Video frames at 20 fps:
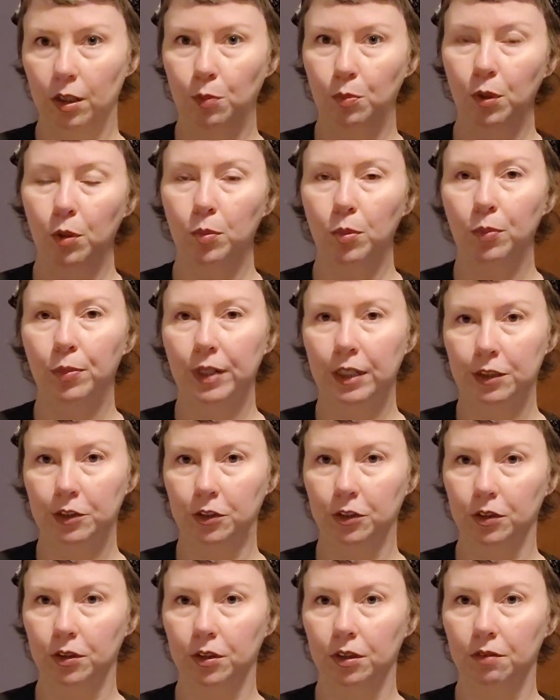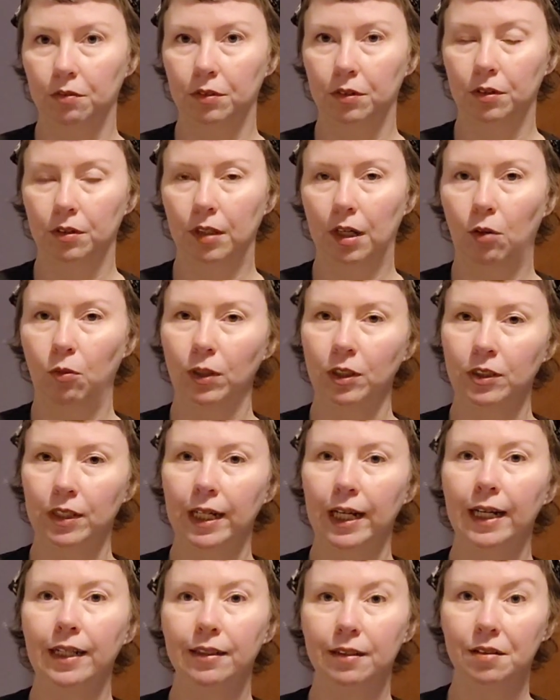I put up a picture of, I wish I
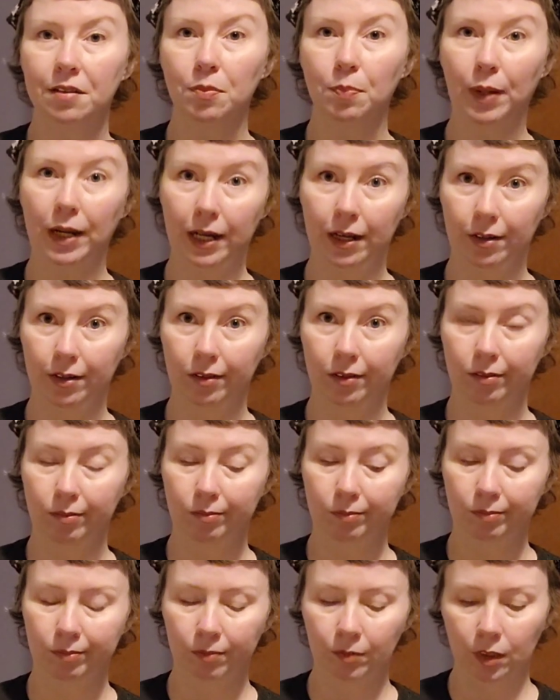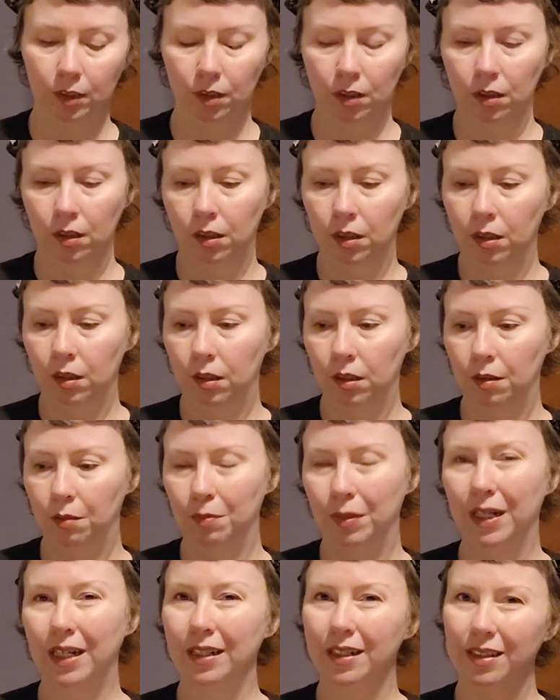had this pattern
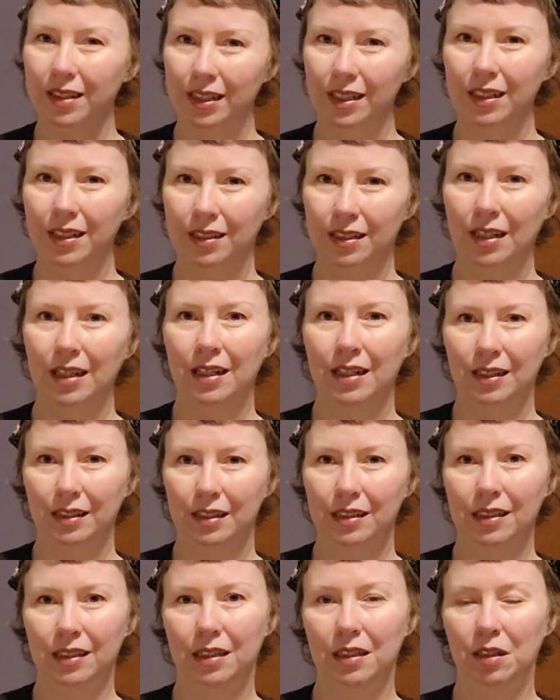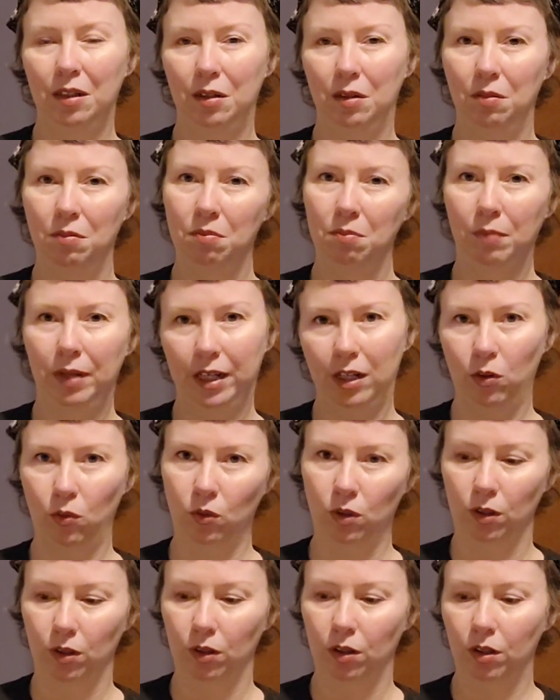but I think I can make it
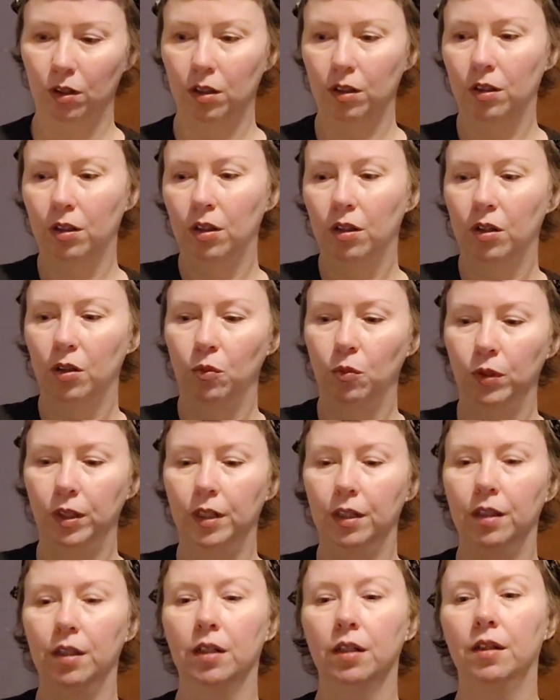work with